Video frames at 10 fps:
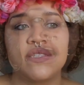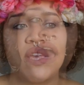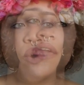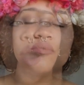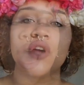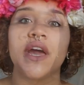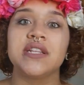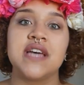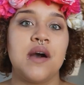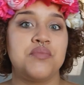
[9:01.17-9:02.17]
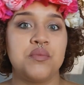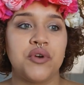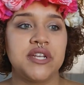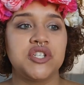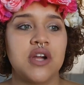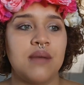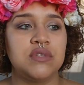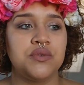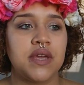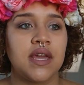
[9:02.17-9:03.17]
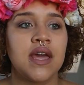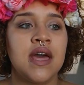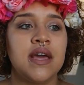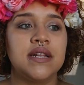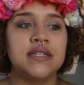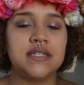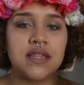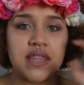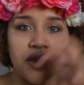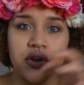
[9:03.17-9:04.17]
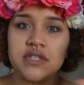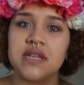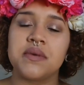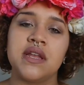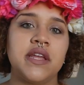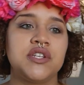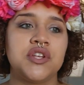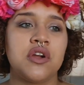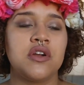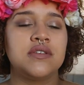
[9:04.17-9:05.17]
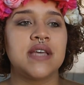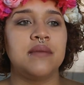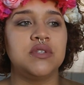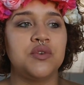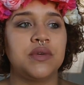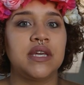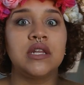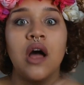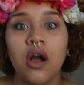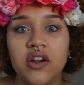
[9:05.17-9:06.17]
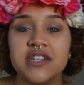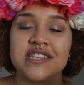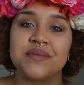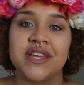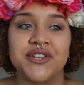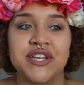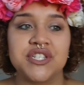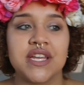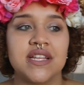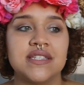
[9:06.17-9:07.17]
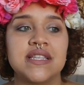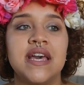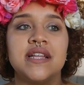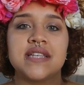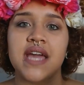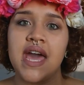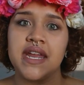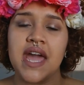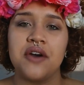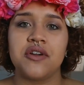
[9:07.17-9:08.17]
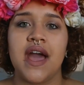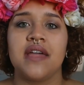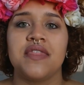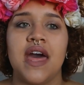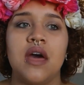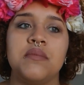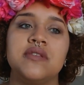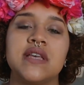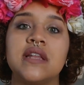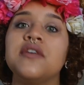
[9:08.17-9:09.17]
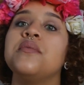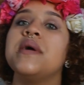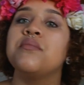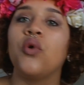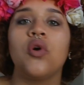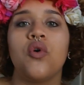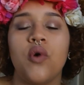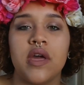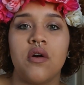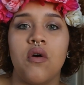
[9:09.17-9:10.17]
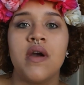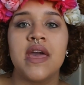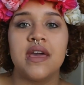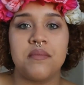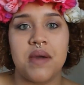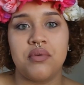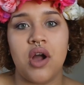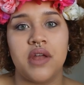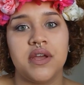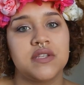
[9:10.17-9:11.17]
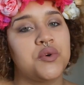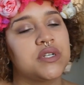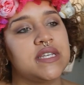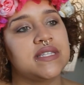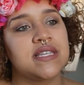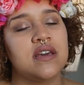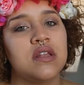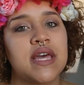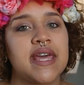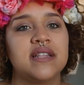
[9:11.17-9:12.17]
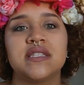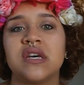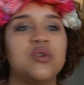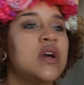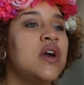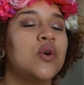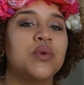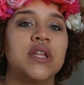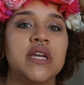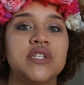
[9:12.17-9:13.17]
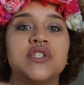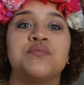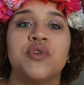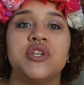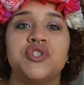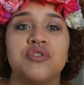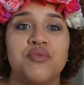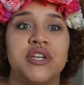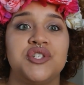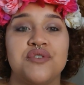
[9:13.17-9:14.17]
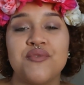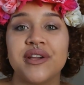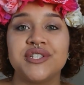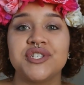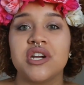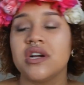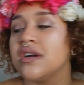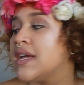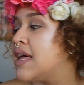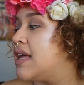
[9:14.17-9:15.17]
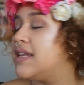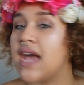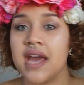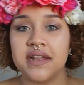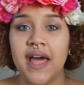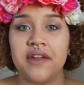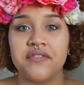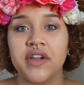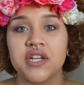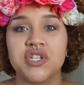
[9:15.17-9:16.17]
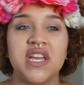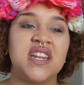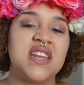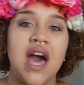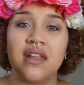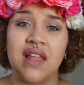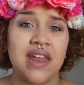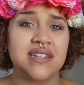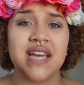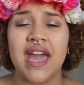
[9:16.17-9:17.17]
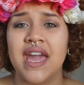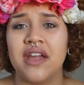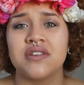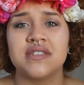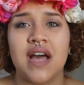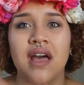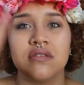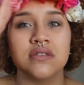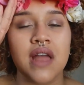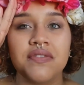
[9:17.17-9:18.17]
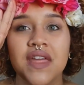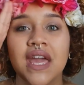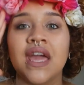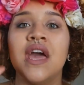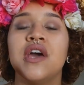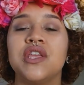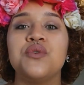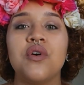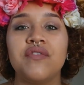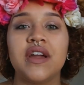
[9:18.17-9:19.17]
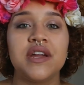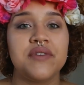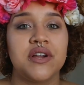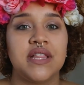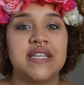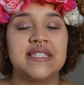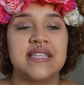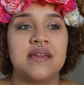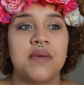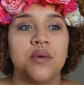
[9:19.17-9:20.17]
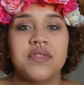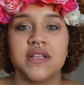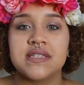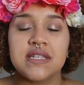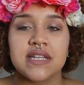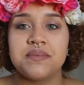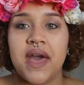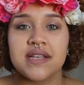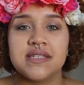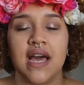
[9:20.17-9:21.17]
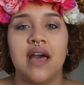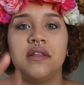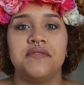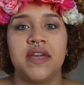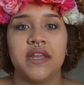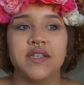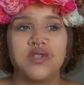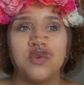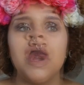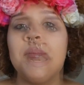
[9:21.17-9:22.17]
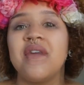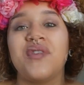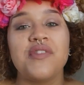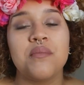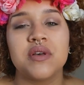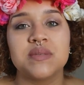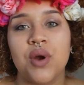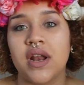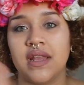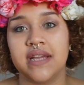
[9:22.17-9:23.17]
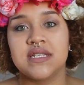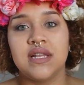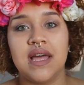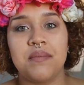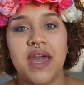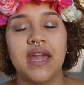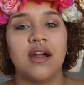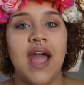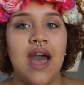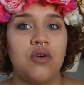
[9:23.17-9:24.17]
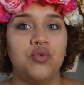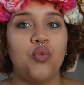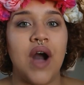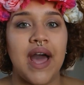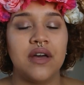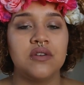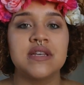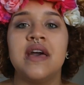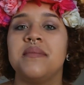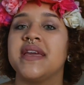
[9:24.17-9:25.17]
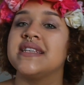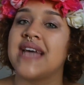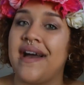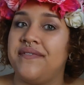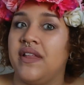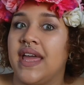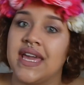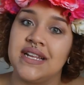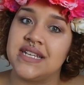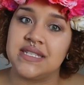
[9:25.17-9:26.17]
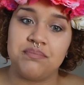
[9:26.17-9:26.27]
so I'm trying to up the moisture. I'm doing thicker deep conditioners. I'm doing longer deep conditions to kind of counteract that. I'm using a little bit more oil in my products or to seal in. So really just moisture, moisture, moisture. Not a lot of friction, not a lot of tight hairstyles, nothing. You will very rarely see me with a slicked back style of any sort. But for the most part, I like to let my hair out and wild because I feel like it does